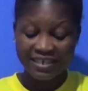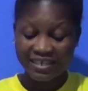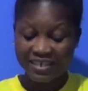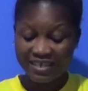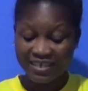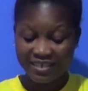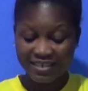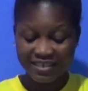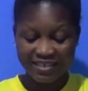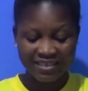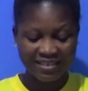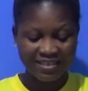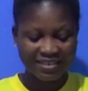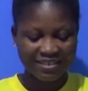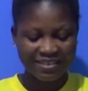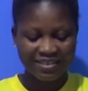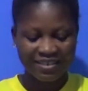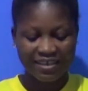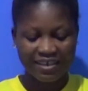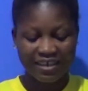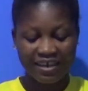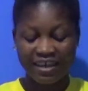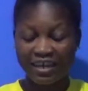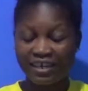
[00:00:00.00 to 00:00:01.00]

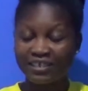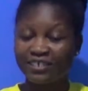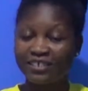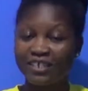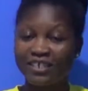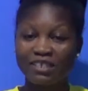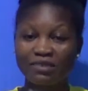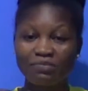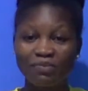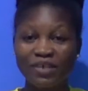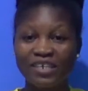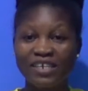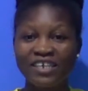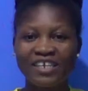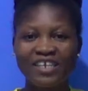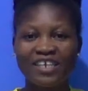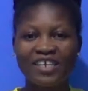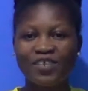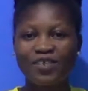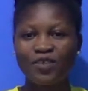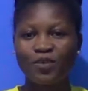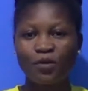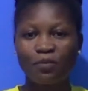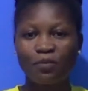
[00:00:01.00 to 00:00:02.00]
This can just be in your